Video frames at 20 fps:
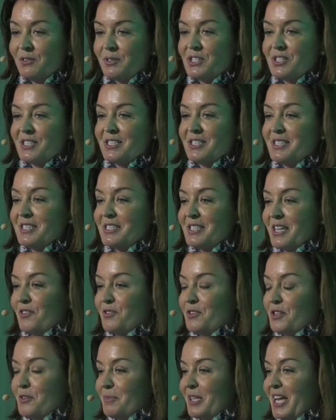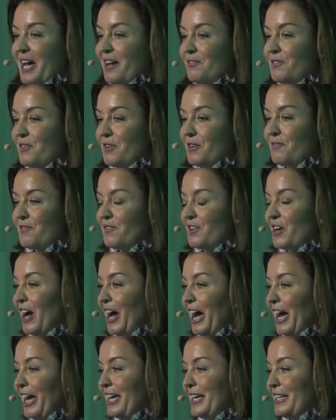which is a discovery platform for
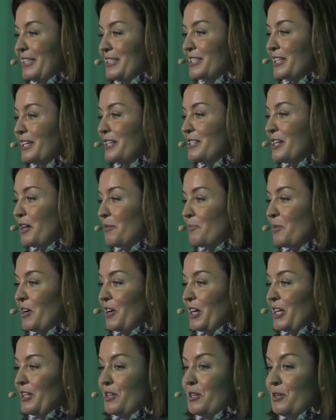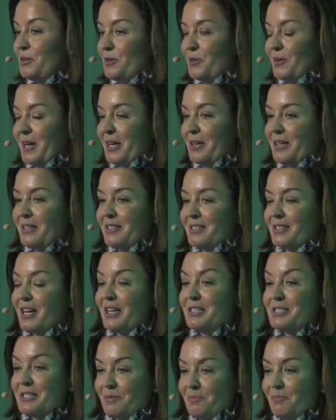high-end contemporary and new and
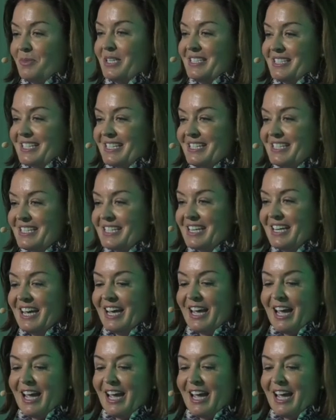custom pieces.